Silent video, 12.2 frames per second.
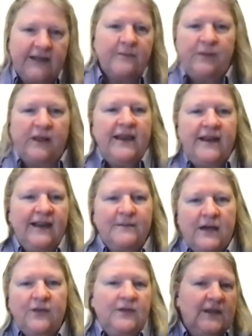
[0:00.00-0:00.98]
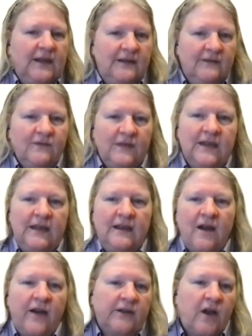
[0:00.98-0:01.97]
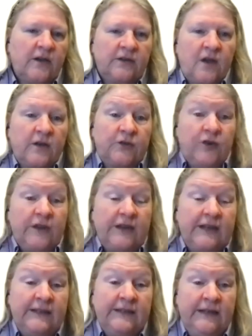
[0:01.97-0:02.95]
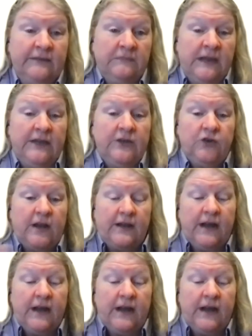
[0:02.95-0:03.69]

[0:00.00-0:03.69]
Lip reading: complaining about the Australian internet.